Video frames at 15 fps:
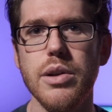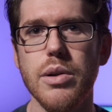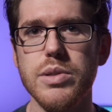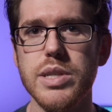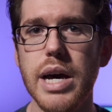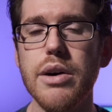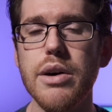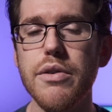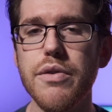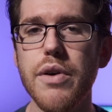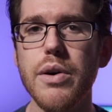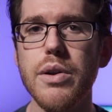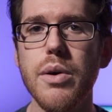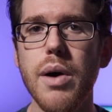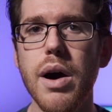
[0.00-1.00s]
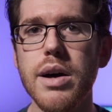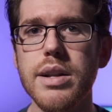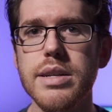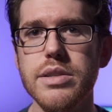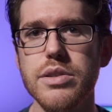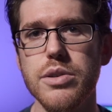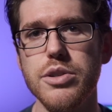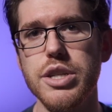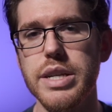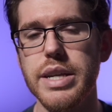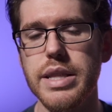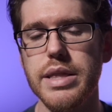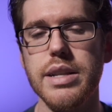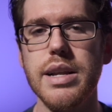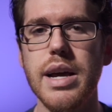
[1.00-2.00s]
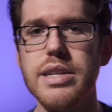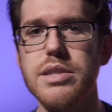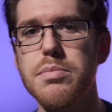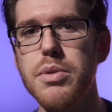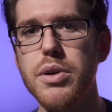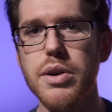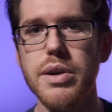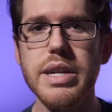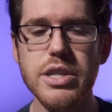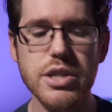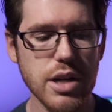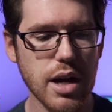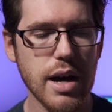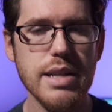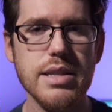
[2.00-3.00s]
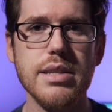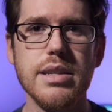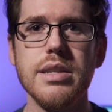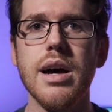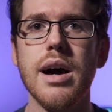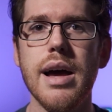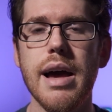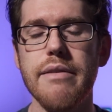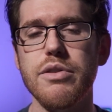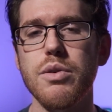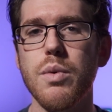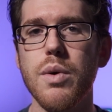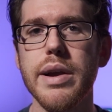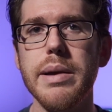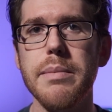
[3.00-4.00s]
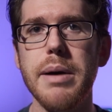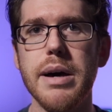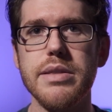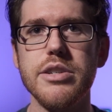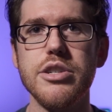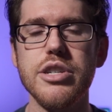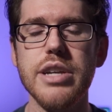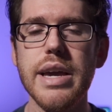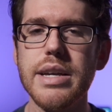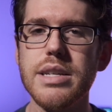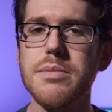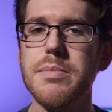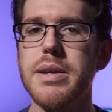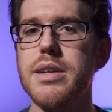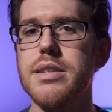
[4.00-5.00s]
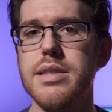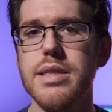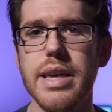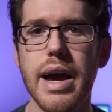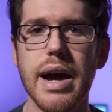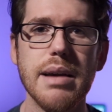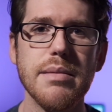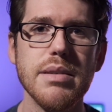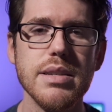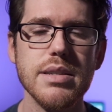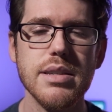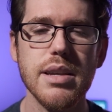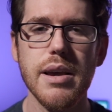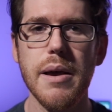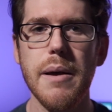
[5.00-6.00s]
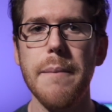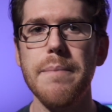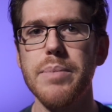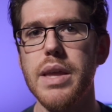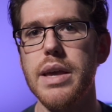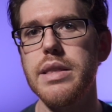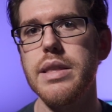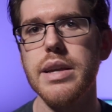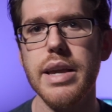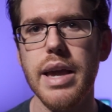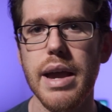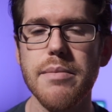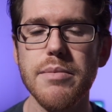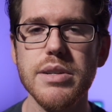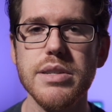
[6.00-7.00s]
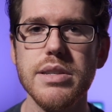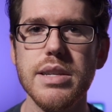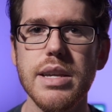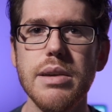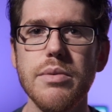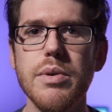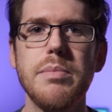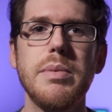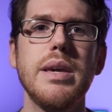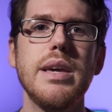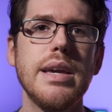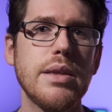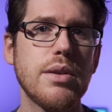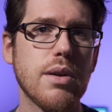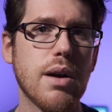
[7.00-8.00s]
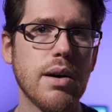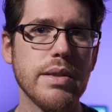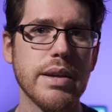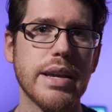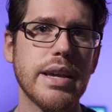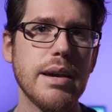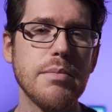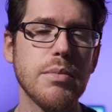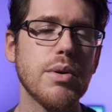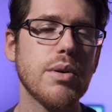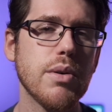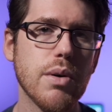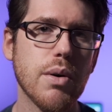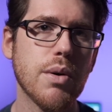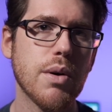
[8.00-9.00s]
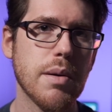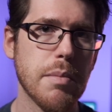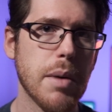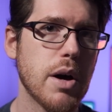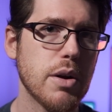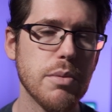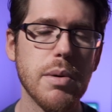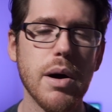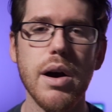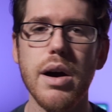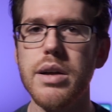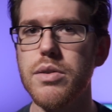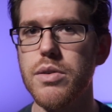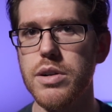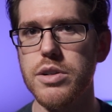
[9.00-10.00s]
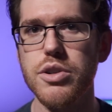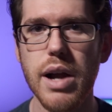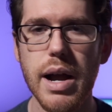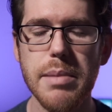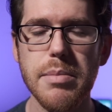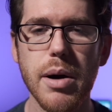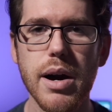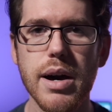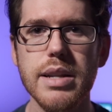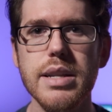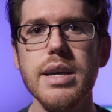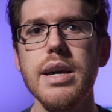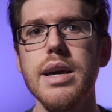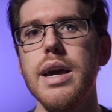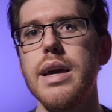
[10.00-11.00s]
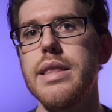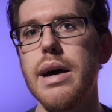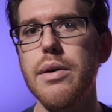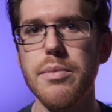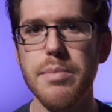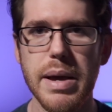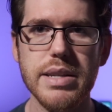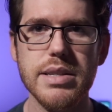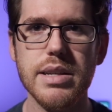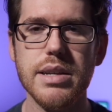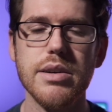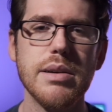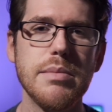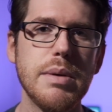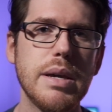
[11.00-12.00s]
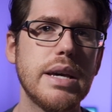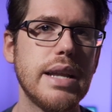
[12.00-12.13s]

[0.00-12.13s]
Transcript: telephoto on it, so she can get the nice blurry shots and not have to worry about the shakes because of the IBIS. And then camera C would be either on the gimbal or a monopod or a tripod, and that would basically be an